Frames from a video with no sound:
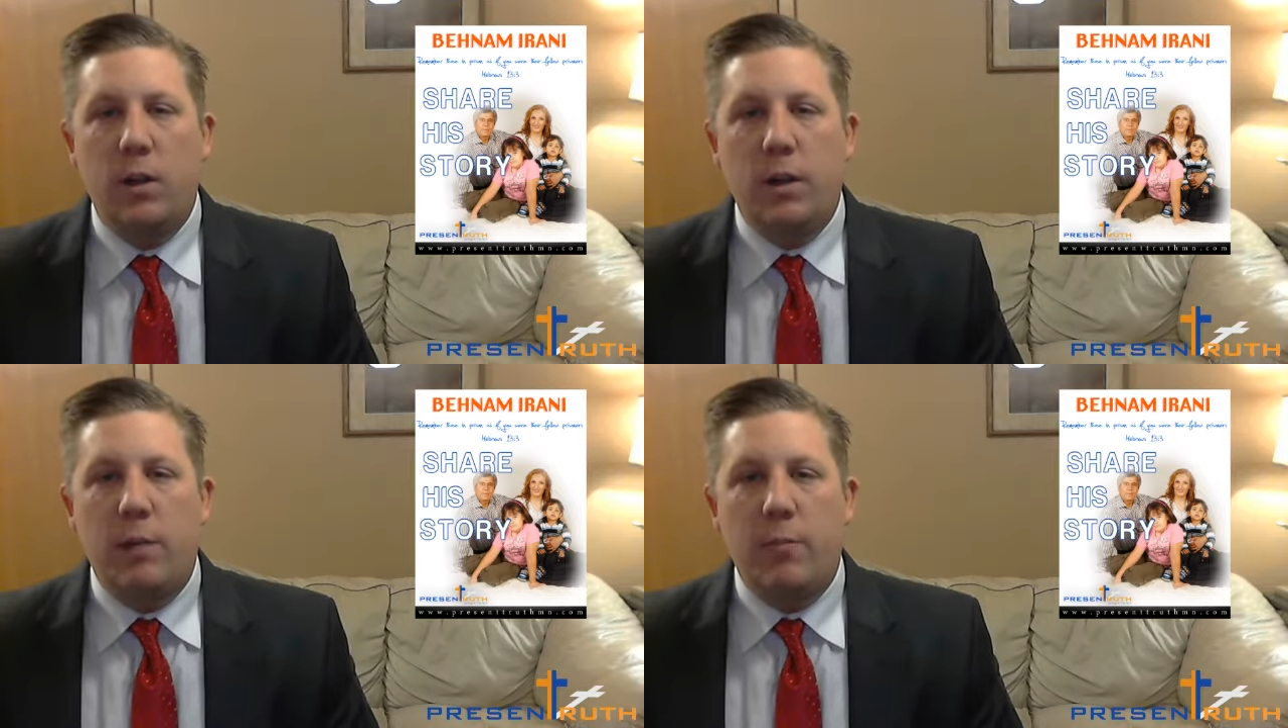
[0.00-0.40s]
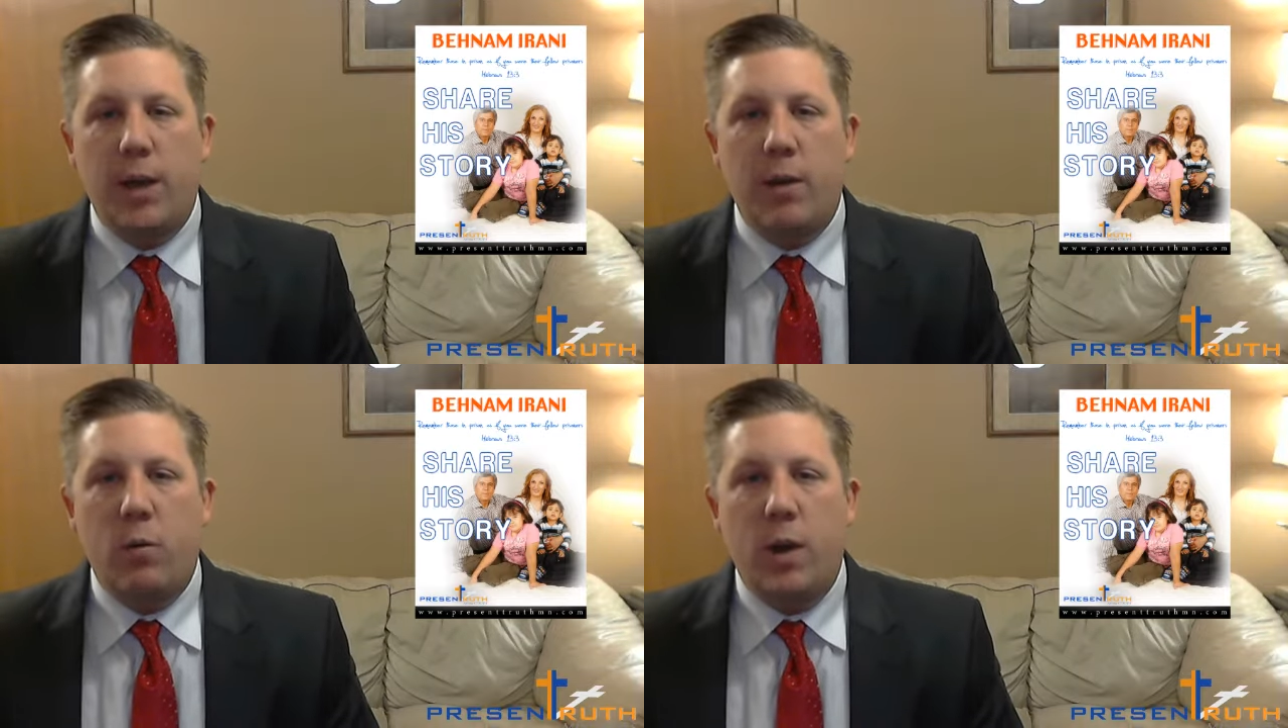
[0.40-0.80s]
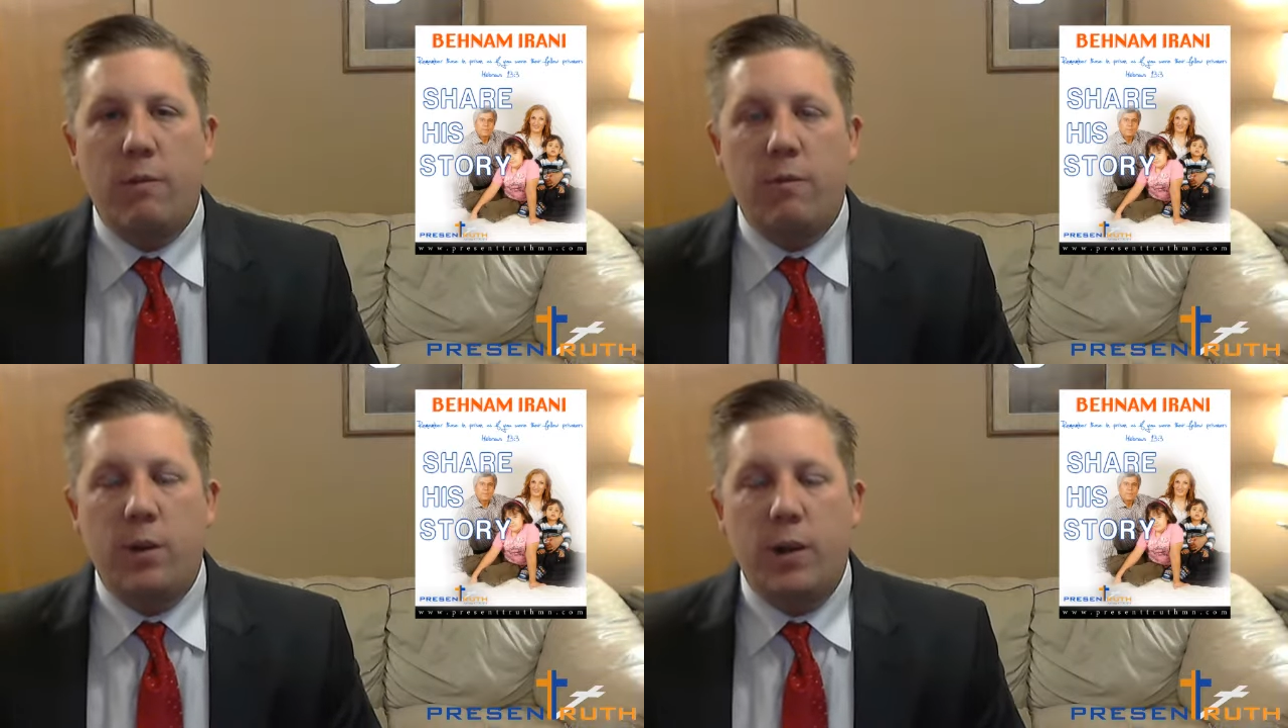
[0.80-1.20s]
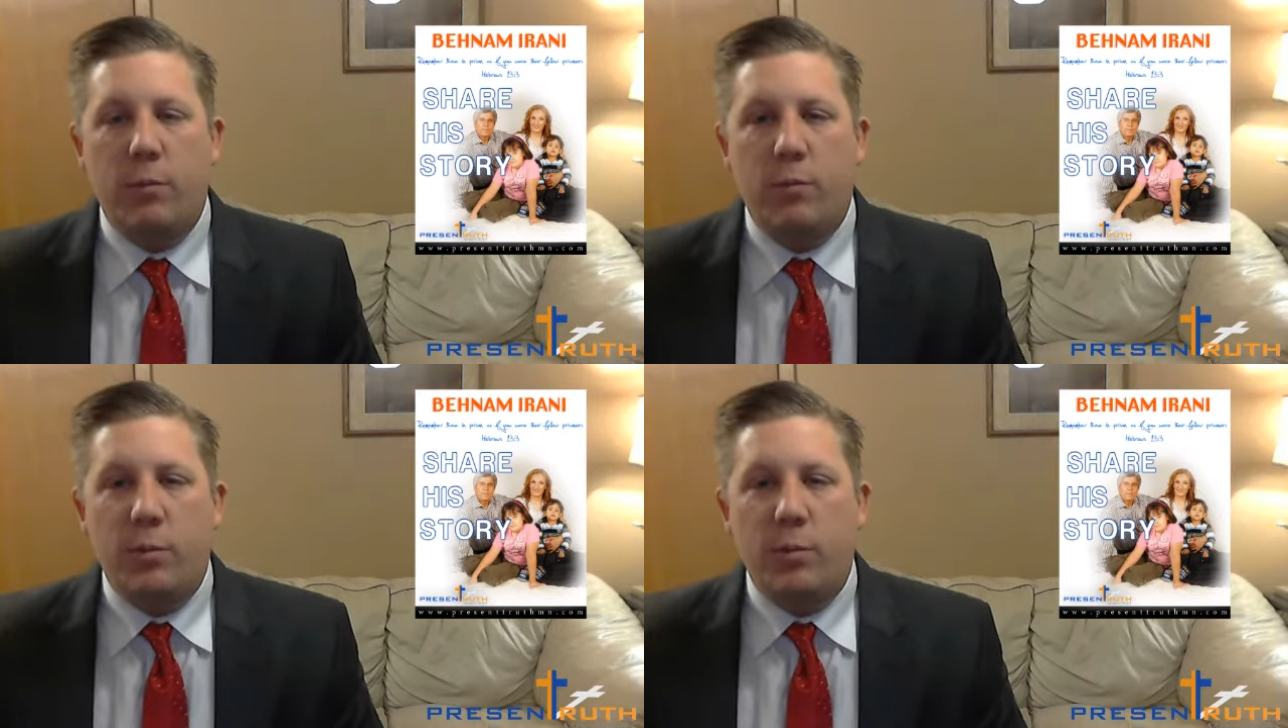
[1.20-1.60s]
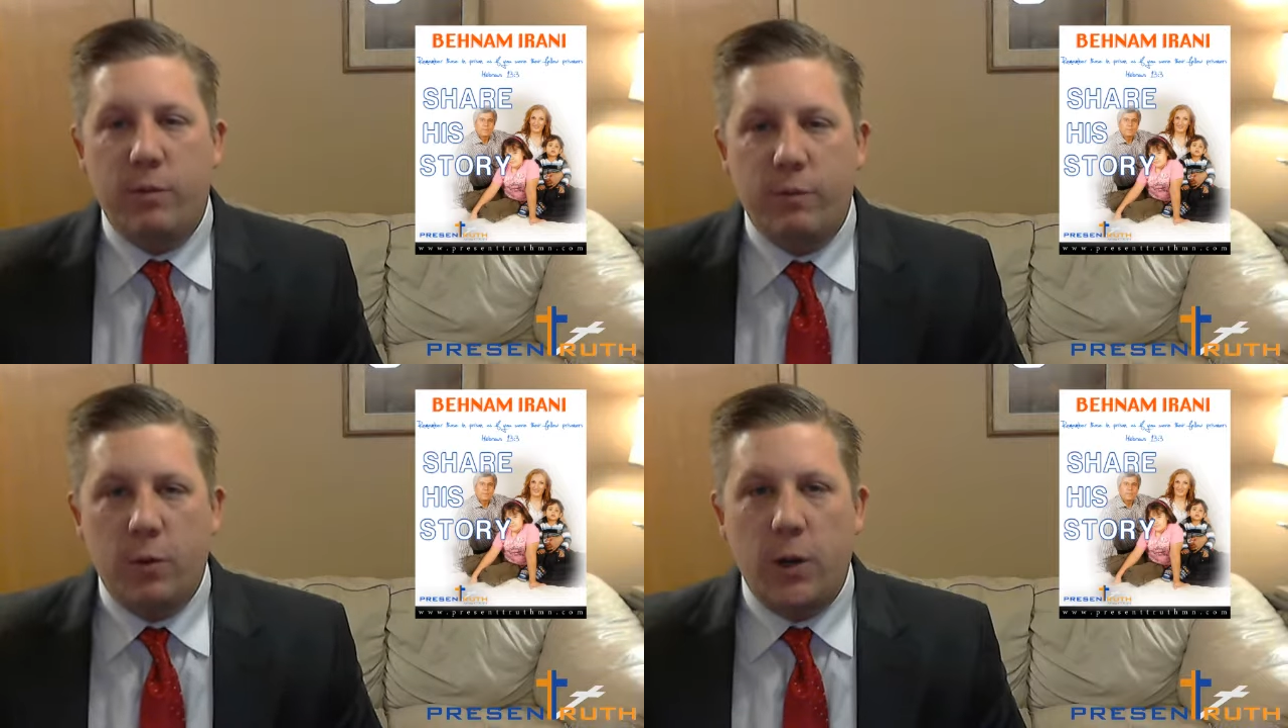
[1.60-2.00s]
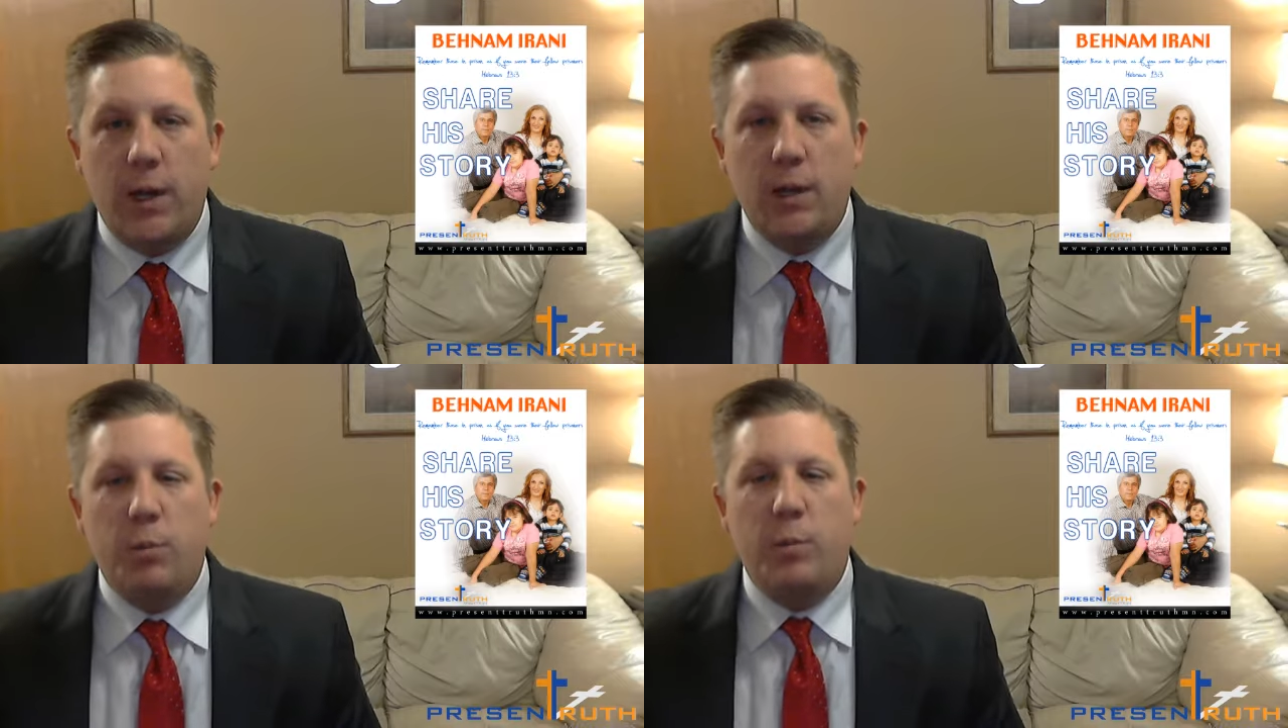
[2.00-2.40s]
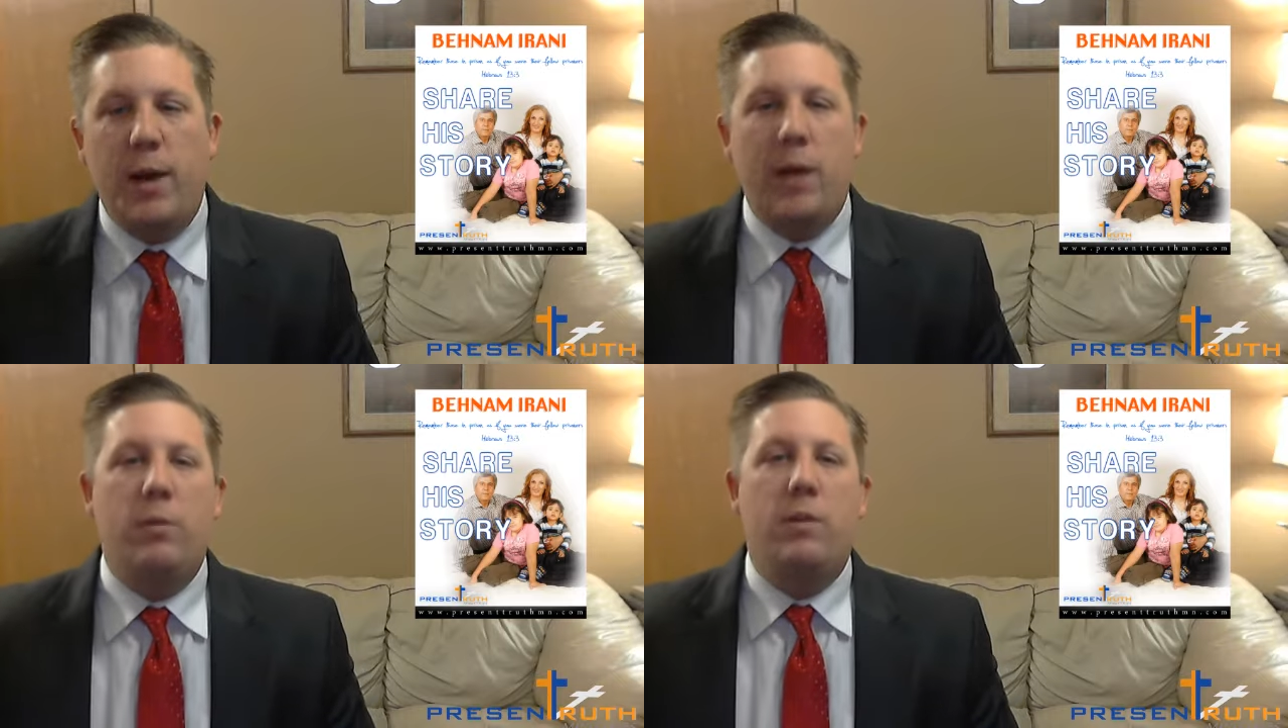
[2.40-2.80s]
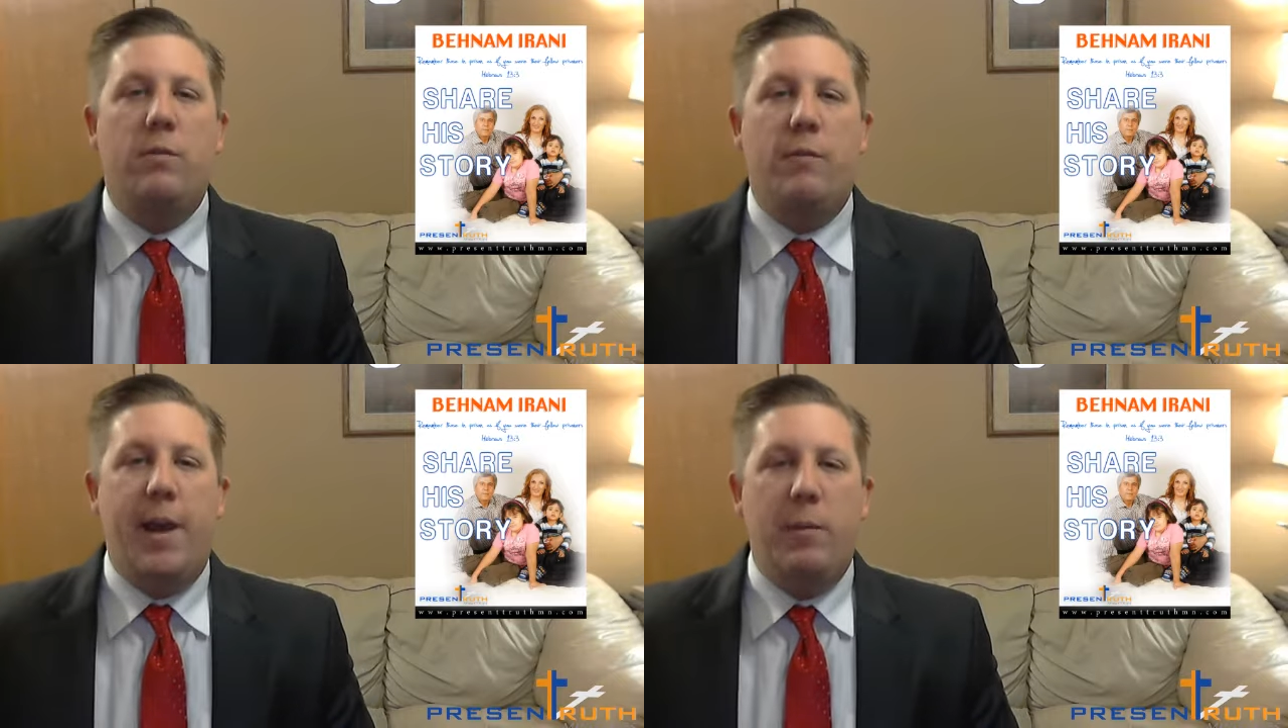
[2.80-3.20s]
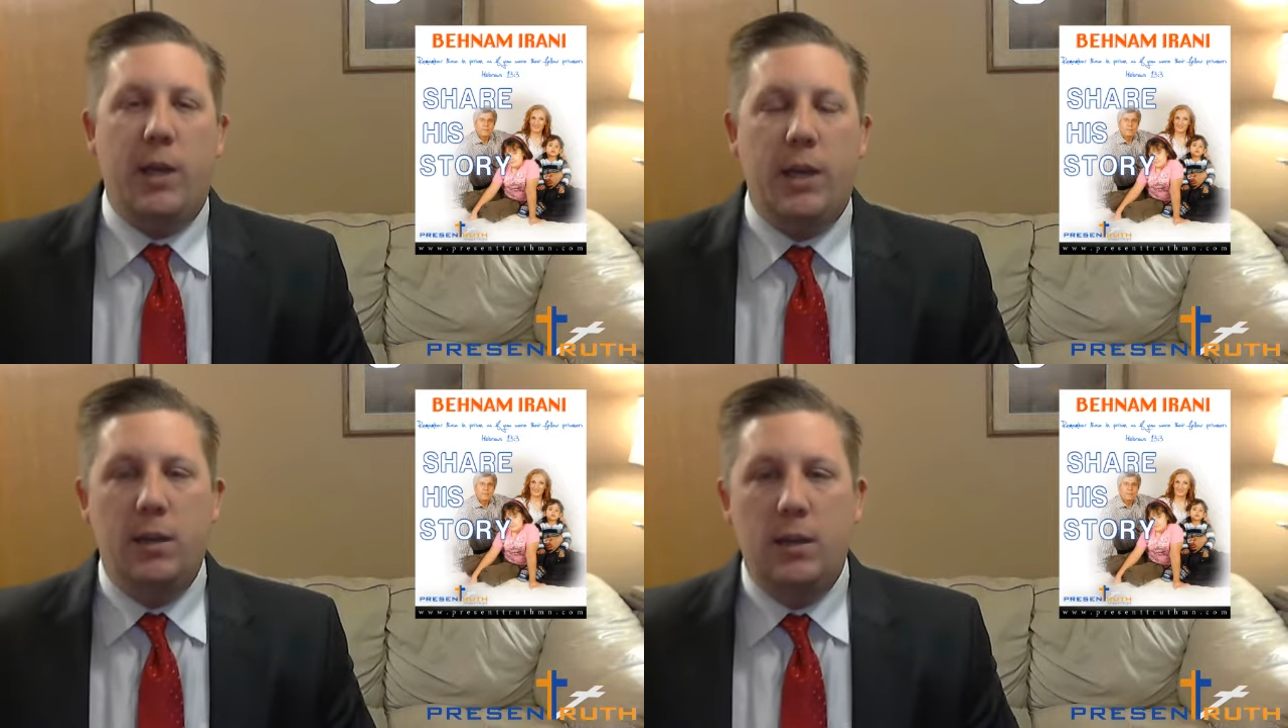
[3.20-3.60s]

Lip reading: and make a way for him to be free, to be back with his family.